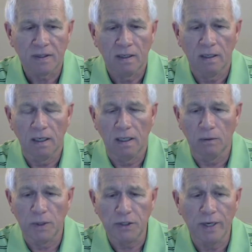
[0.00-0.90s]

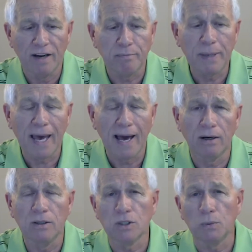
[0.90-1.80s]
When you have
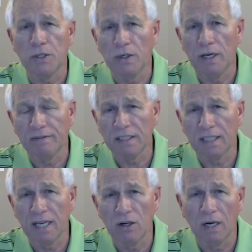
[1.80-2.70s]
patterns or when you have
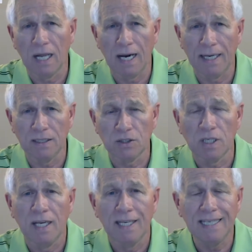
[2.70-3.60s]
indicator lines
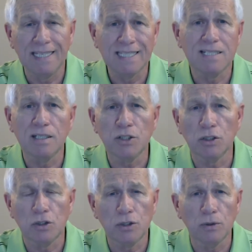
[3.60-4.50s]
in
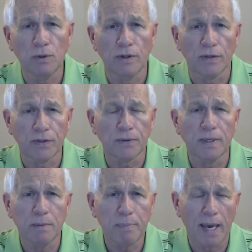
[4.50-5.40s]
addition to the
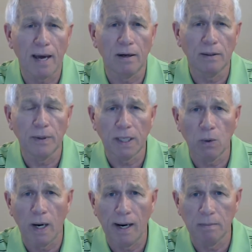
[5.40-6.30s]
3 pattern
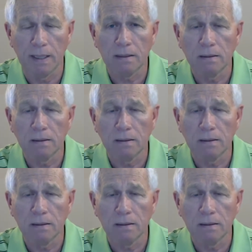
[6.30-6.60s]
requirement.